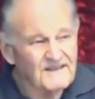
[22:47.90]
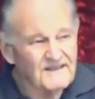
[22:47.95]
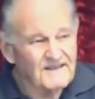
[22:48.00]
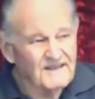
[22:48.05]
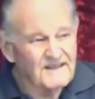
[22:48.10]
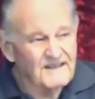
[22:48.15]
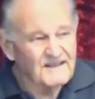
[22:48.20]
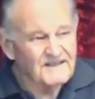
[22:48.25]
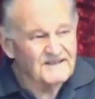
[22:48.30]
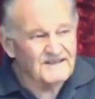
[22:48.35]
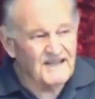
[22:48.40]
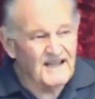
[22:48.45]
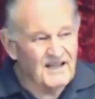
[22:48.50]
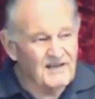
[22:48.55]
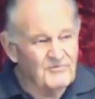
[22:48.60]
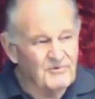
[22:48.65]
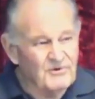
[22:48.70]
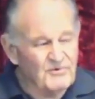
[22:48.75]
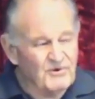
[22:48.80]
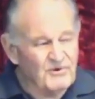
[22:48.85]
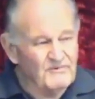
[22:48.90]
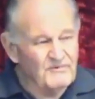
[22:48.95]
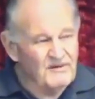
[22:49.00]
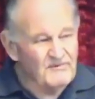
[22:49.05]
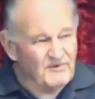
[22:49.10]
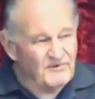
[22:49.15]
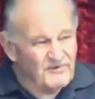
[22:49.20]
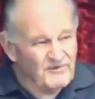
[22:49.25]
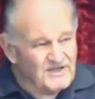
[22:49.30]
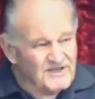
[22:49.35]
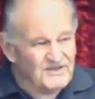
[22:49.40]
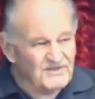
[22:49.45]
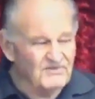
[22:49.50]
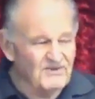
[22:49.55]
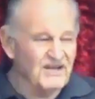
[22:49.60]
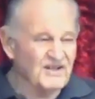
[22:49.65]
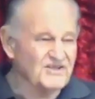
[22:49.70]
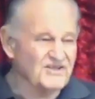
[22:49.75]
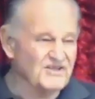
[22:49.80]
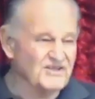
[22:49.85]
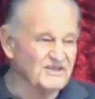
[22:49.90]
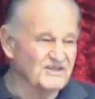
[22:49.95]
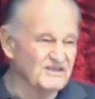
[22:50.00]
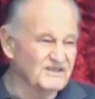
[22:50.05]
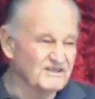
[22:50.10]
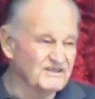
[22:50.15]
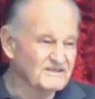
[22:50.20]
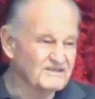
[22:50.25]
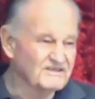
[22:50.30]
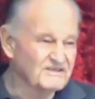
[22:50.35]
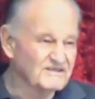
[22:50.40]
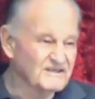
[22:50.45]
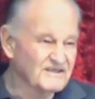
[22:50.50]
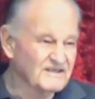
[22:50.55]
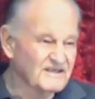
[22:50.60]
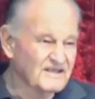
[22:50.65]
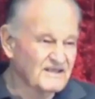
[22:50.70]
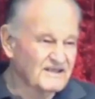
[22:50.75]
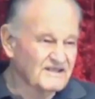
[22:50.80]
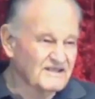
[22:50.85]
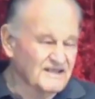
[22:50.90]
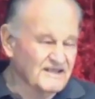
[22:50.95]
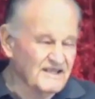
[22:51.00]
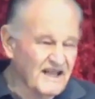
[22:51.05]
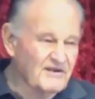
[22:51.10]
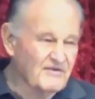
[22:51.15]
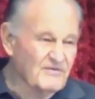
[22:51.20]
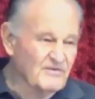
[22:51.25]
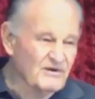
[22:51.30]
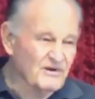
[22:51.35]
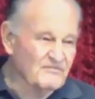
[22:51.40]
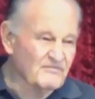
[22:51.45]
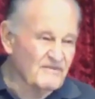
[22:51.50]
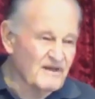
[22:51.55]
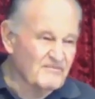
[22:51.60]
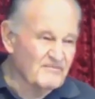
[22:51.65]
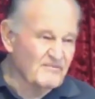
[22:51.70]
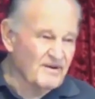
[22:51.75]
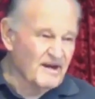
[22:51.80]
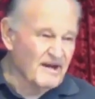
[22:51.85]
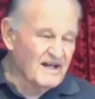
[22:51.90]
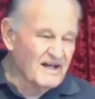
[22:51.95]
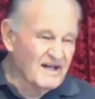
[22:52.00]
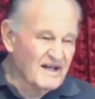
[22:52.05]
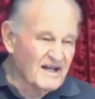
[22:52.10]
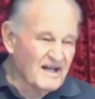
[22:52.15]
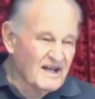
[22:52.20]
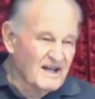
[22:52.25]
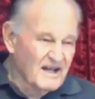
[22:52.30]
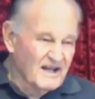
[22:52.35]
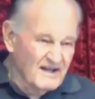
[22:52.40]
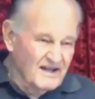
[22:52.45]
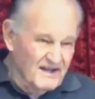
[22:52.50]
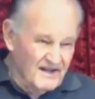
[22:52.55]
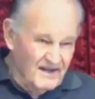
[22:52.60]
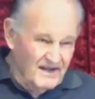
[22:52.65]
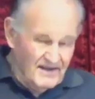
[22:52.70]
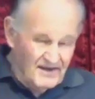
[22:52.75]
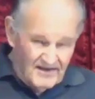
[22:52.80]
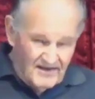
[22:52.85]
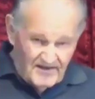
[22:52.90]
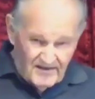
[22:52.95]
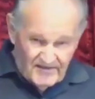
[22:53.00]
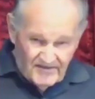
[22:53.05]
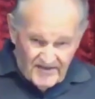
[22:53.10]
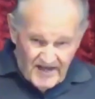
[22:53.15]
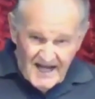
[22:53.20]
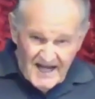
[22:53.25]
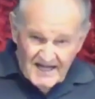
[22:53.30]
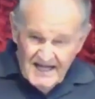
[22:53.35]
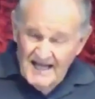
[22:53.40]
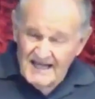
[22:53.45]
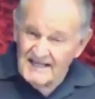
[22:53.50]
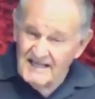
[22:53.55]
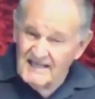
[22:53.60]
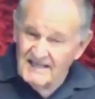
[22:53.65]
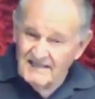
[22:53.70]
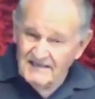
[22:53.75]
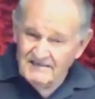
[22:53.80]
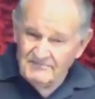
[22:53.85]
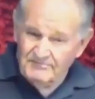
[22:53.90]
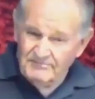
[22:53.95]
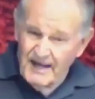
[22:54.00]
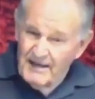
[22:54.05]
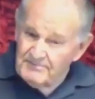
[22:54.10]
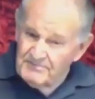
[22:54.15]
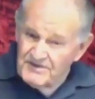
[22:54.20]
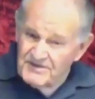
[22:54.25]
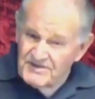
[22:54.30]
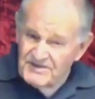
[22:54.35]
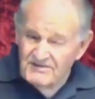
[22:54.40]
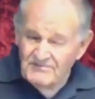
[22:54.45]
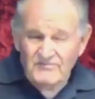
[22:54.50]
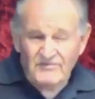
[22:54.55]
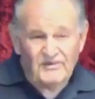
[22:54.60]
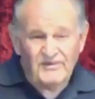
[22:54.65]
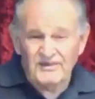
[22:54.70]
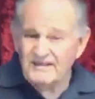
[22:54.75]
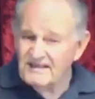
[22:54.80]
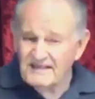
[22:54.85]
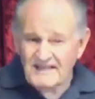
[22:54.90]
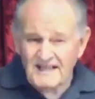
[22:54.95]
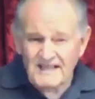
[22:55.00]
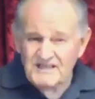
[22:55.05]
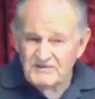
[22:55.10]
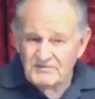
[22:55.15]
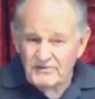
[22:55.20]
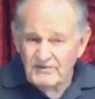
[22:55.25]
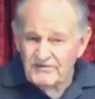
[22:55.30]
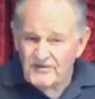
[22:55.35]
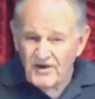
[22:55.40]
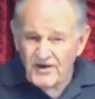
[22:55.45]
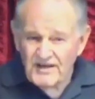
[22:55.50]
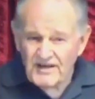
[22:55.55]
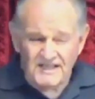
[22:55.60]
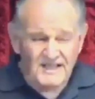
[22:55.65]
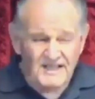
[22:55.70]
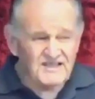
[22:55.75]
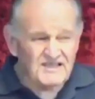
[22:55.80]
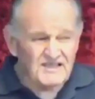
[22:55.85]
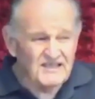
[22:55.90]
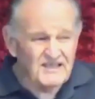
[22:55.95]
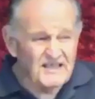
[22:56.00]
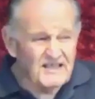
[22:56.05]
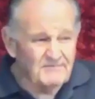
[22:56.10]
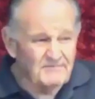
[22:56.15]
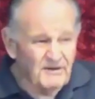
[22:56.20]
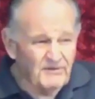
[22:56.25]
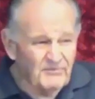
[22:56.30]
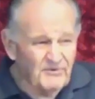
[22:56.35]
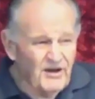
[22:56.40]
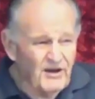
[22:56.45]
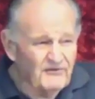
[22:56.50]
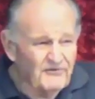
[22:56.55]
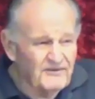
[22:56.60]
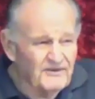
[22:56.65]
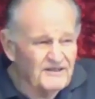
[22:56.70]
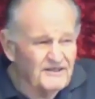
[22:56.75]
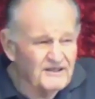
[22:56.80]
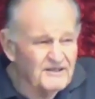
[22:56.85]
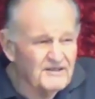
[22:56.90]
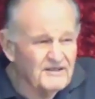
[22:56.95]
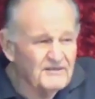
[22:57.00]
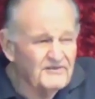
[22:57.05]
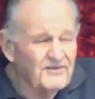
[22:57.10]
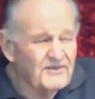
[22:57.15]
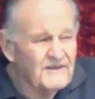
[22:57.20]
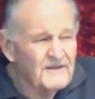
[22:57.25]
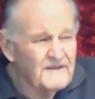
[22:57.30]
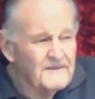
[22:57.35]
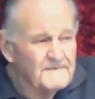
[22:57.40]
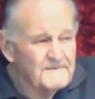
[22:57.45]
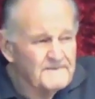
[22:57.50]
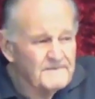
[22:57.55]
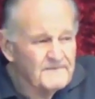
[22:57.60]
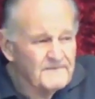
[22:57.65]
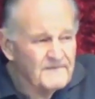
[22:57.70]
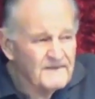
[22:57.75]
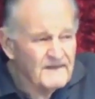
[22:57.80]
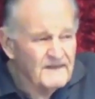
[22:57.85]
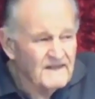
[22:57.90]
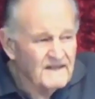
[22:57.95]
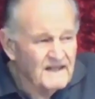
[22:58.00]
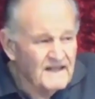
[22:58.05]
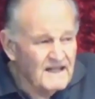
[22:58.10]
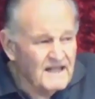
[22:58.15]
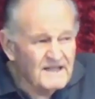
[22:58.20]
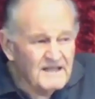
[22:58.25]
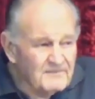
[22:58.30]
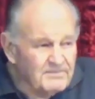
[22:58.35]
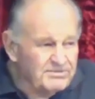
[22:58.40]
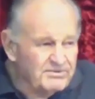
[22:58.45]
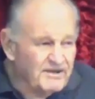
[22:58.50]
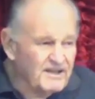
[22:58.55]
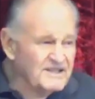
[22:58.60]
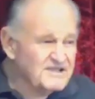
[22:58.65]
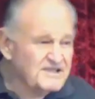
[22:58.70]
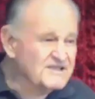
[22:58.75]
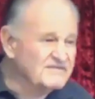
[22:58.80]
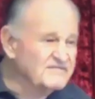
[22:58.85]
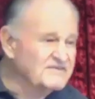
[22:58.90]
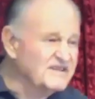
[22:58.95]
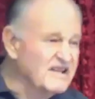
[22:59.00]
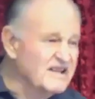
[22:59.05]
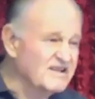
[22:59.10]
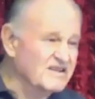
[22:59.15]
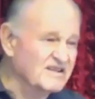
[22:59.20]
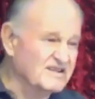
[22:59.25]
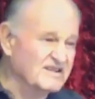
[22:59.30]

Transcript: Today we remember resurrection. Today we remember that, and in baptism, that's, we've got it. It's there, but we often live in the place of death.